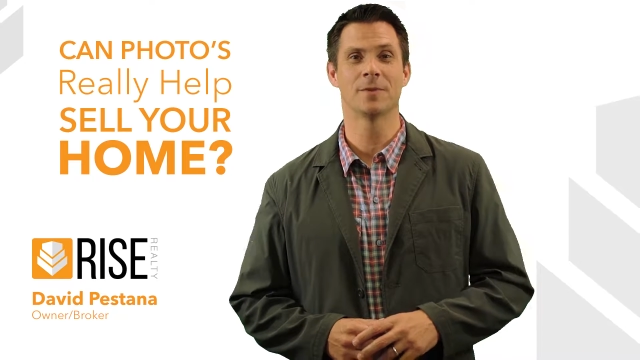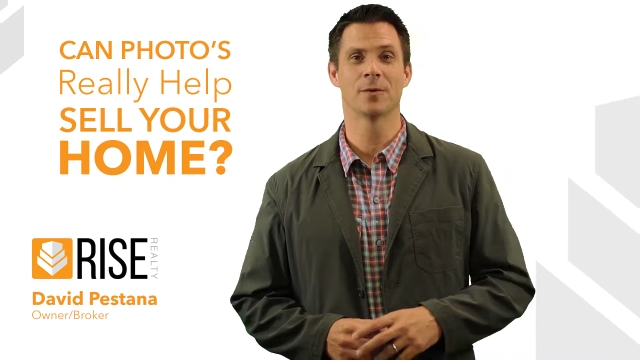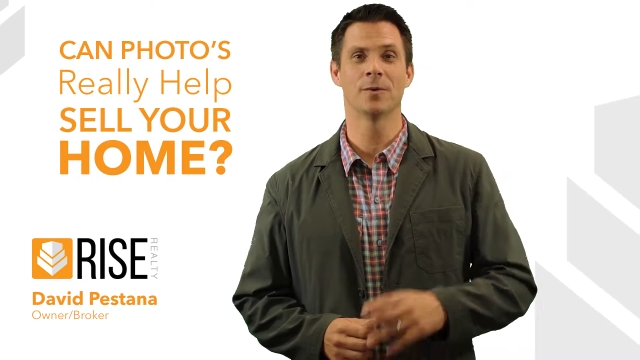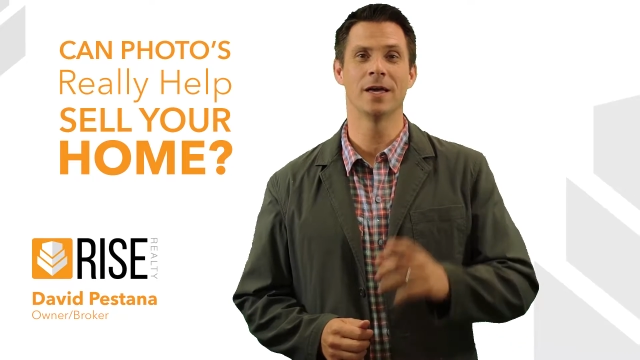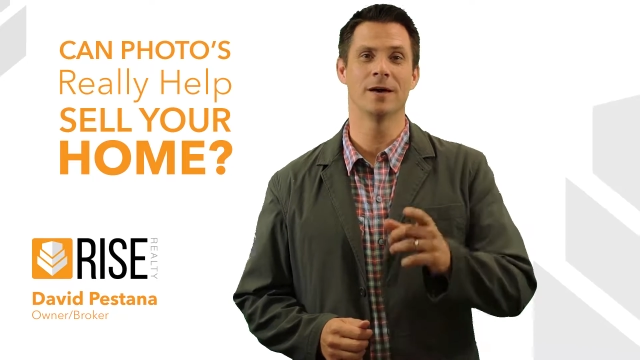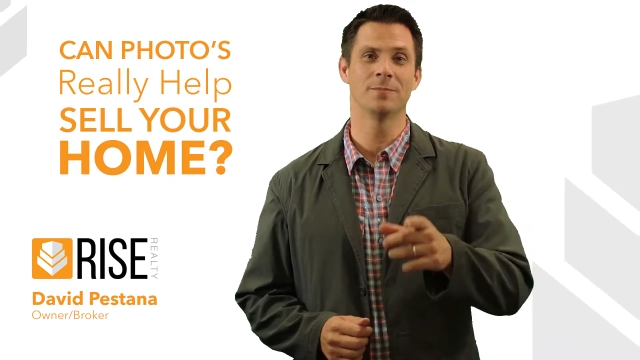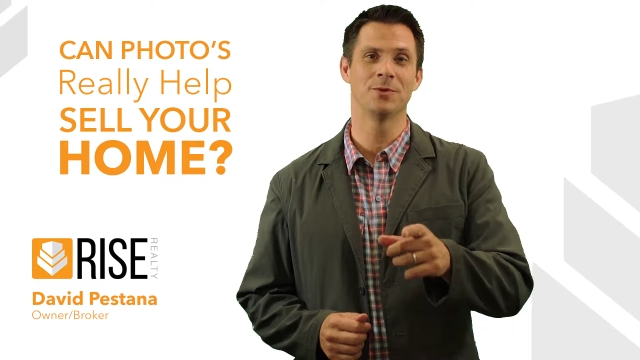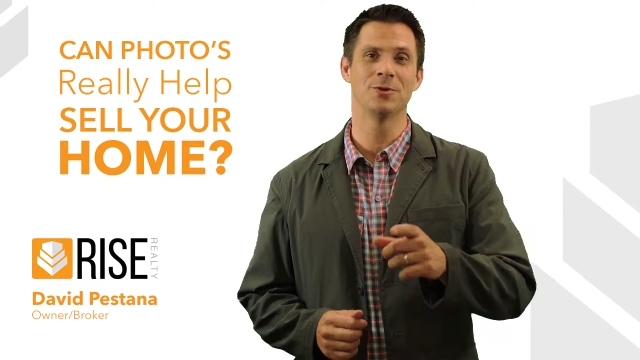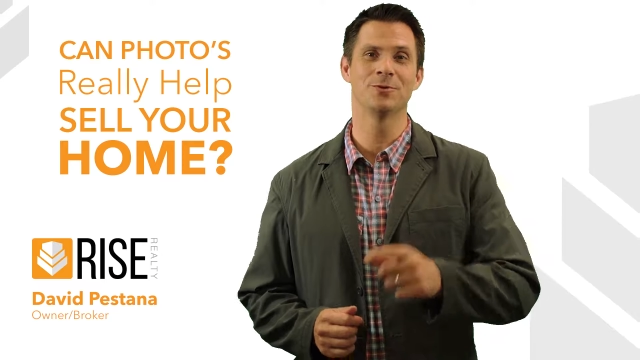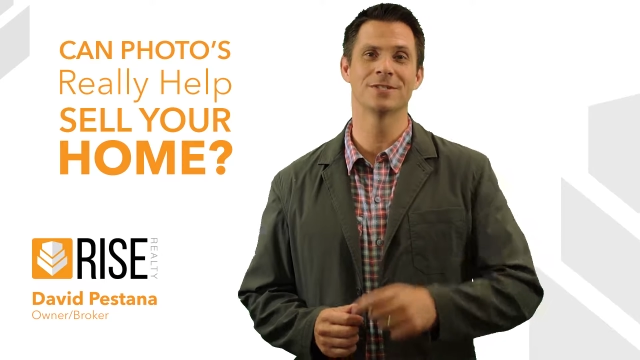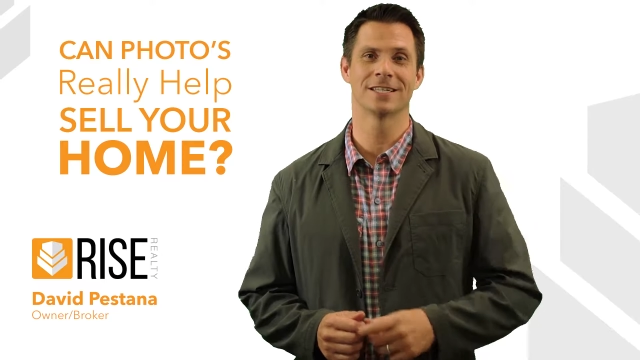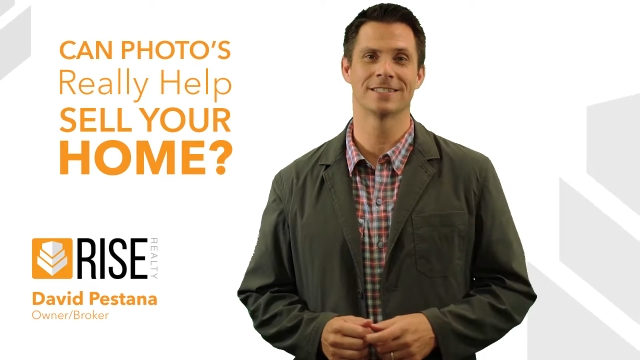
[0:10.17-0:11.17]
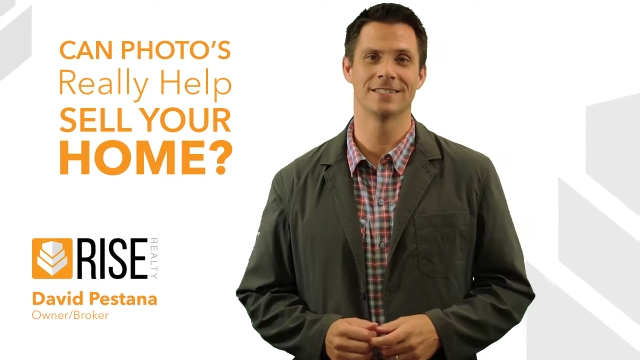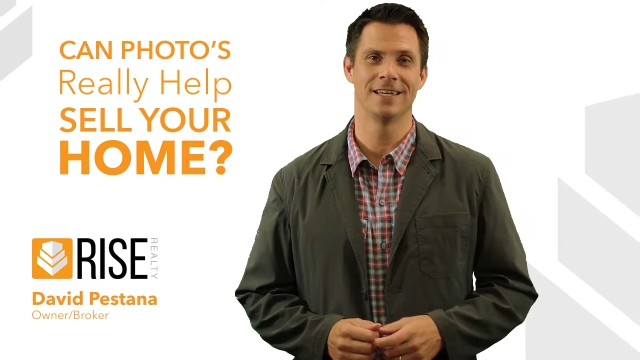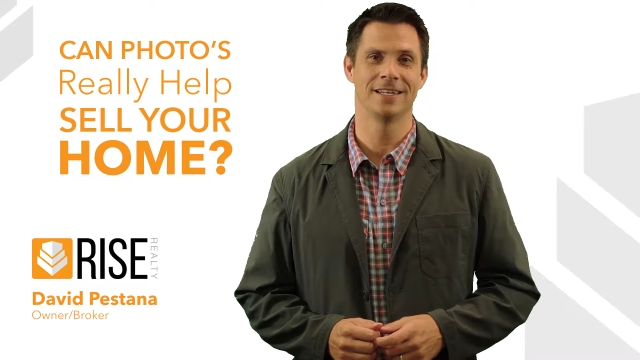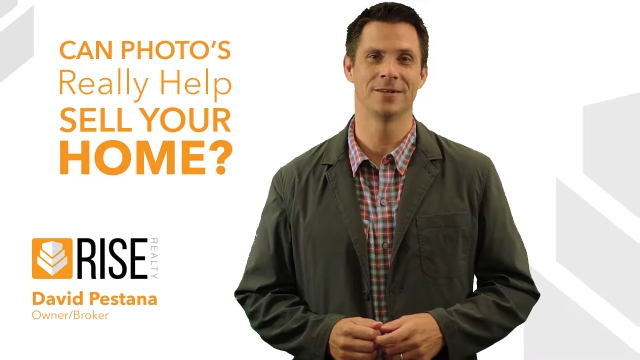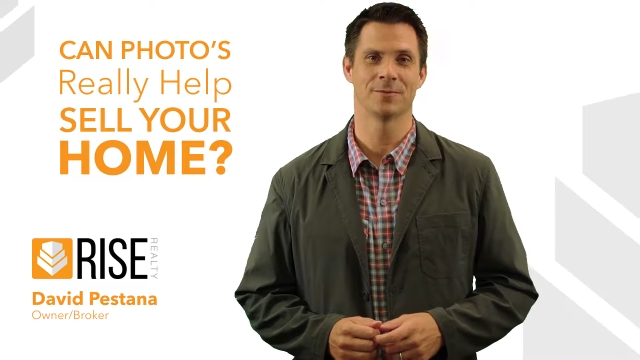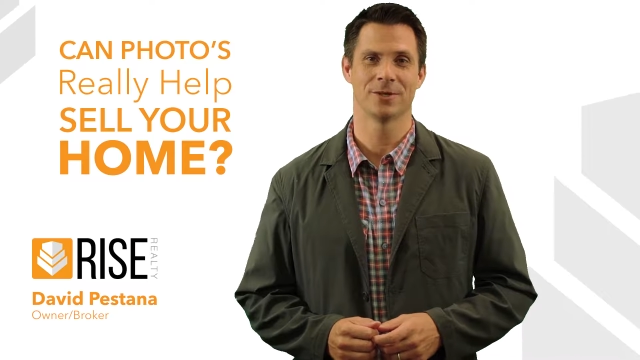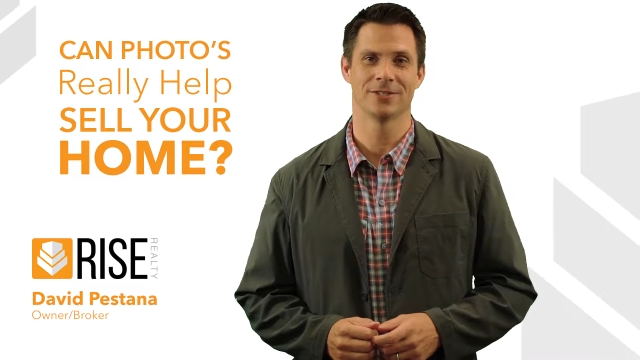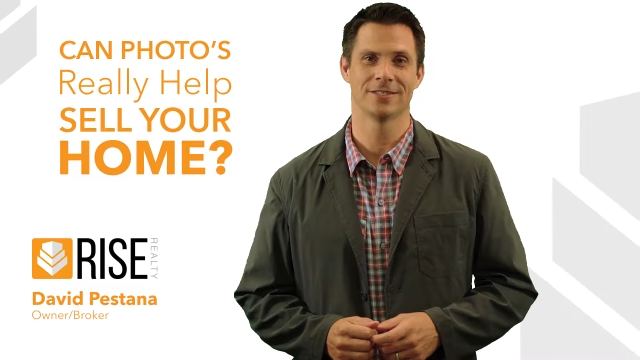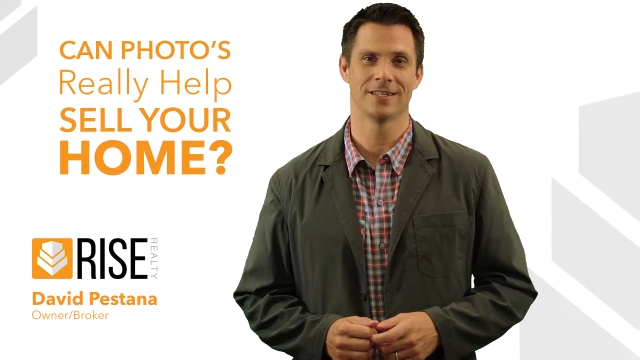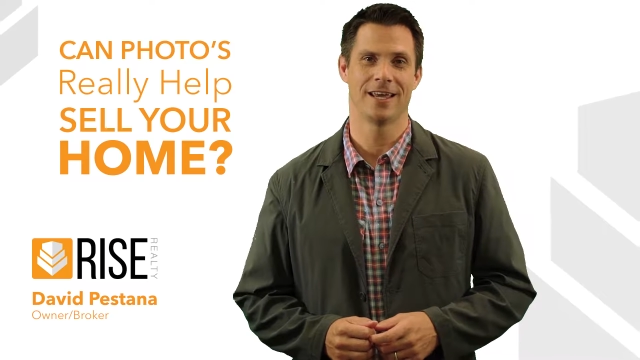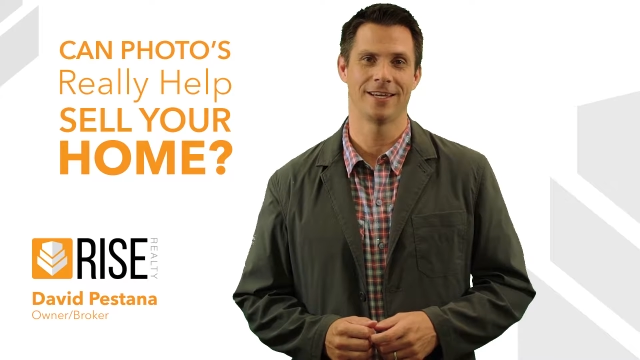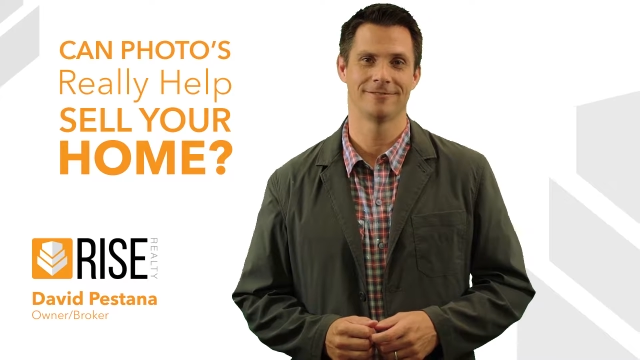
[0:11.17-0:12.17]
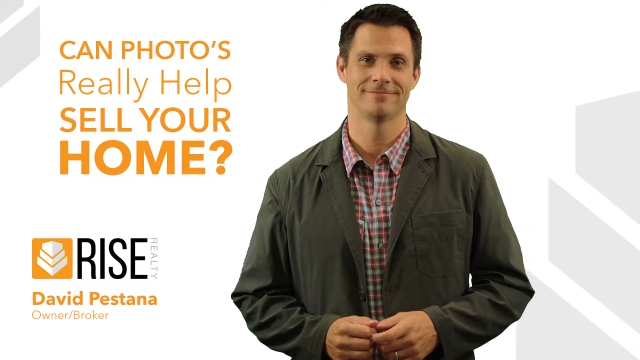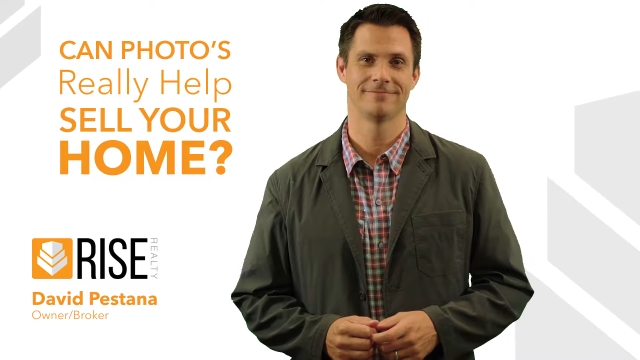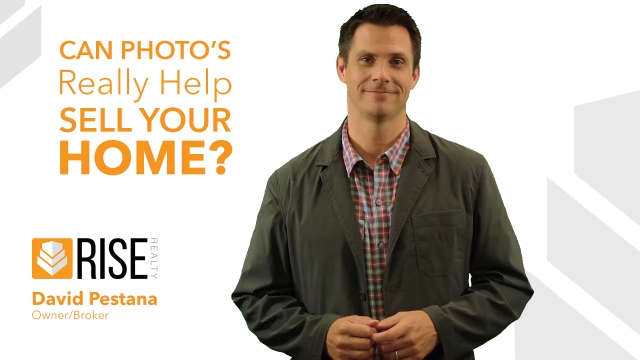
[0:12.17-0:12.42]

where we help you succeed in real estate.